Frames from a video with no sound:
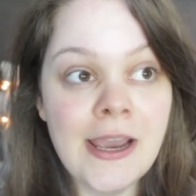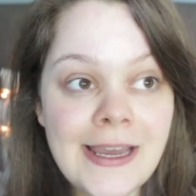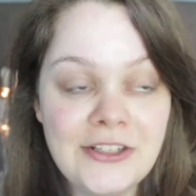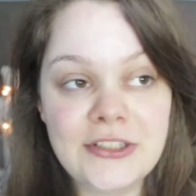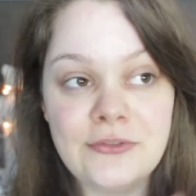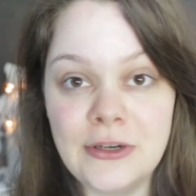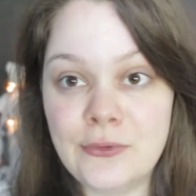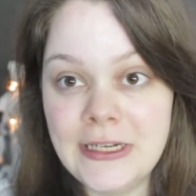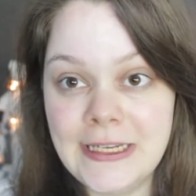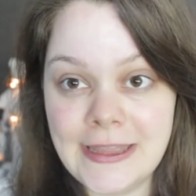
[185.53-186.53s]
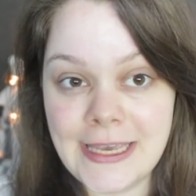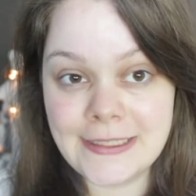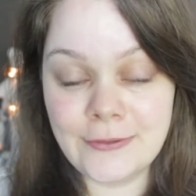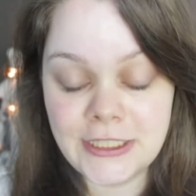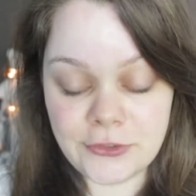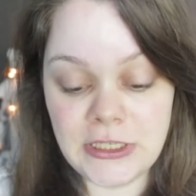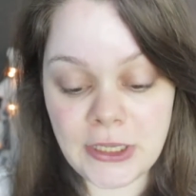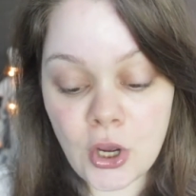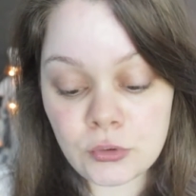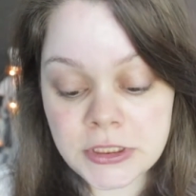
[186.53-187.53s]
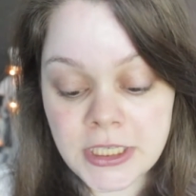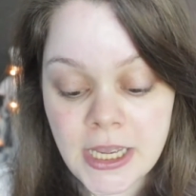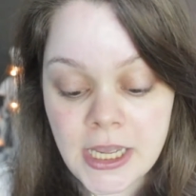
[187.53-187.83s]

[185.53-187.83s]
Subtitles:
I just really need this when it's really cold,